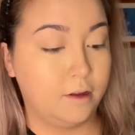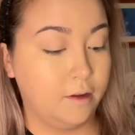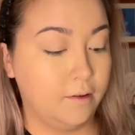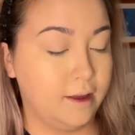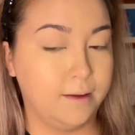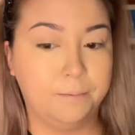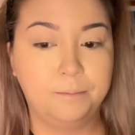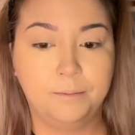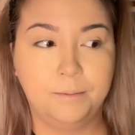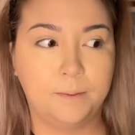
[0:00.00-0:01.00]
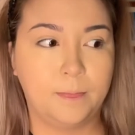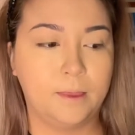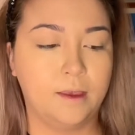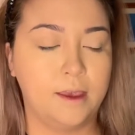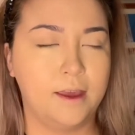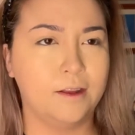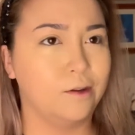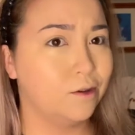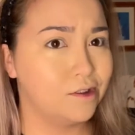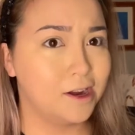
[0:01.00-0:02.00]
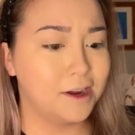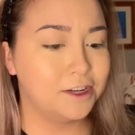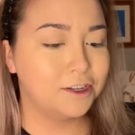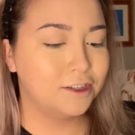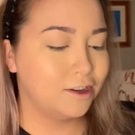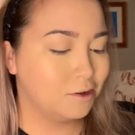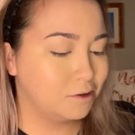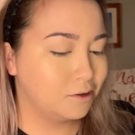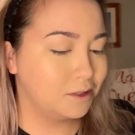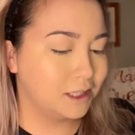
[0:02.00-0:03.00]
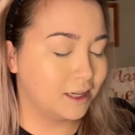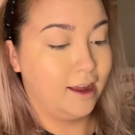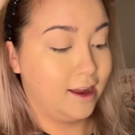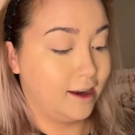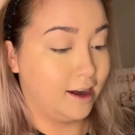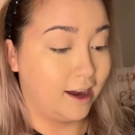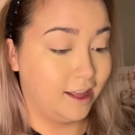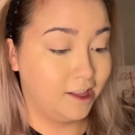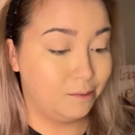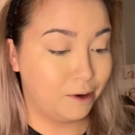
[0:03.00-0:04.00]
Okay, and could I just use an eyelid